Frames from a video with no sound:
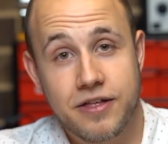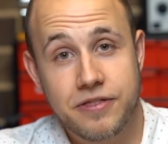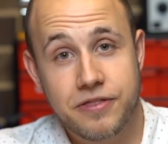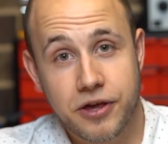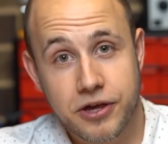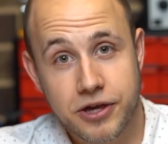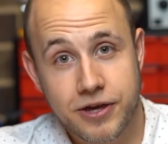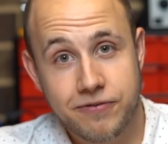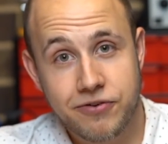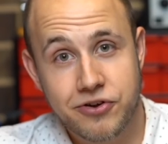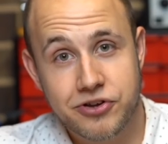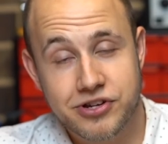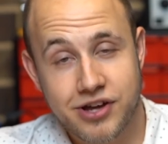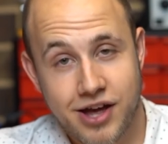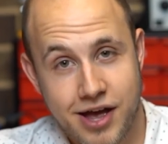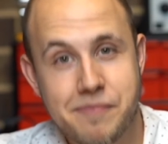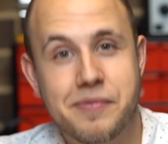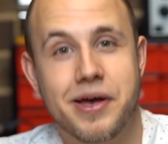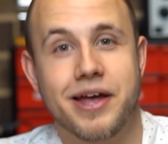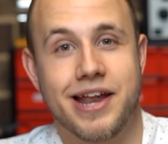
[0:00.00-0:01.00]
Thank you for your
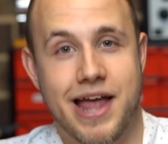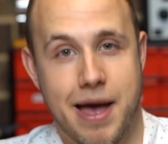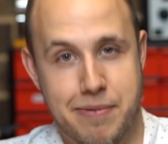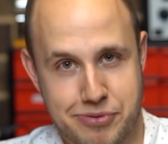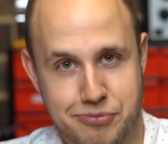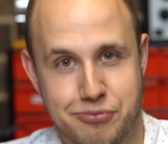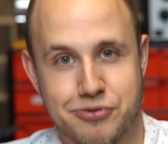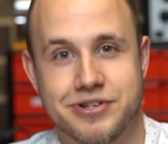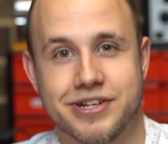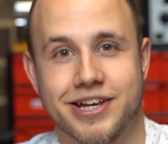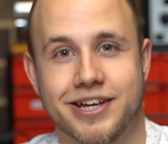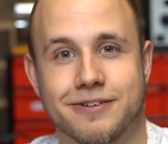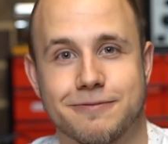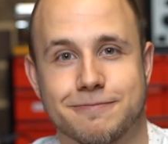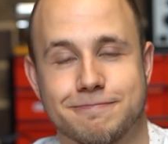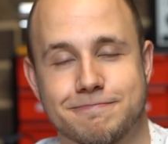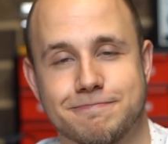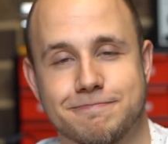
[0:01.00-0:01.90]
time and happy printing.